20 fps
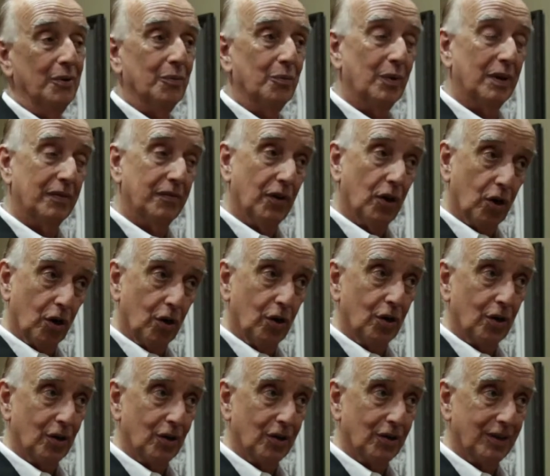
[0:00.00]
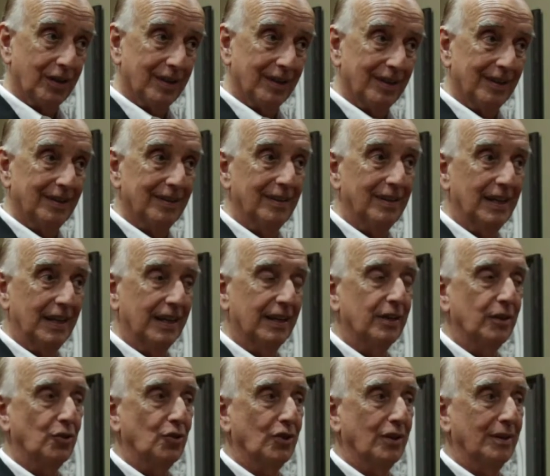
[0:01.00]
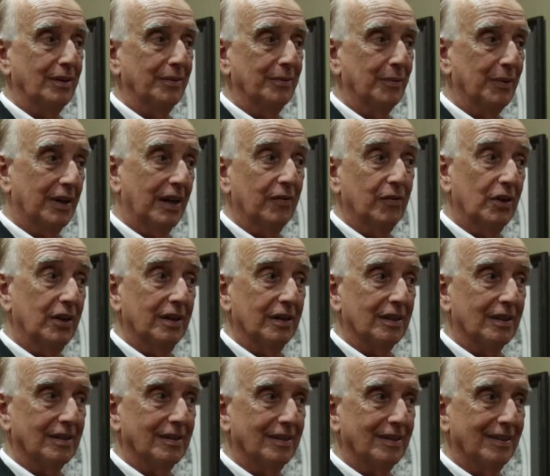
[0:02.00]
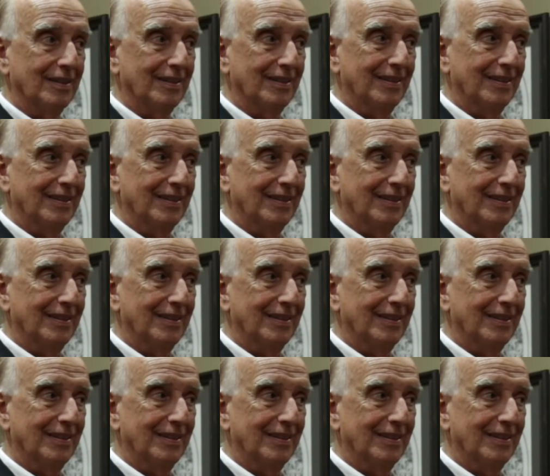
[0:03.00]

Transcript: We've heard the energy, whatever it is.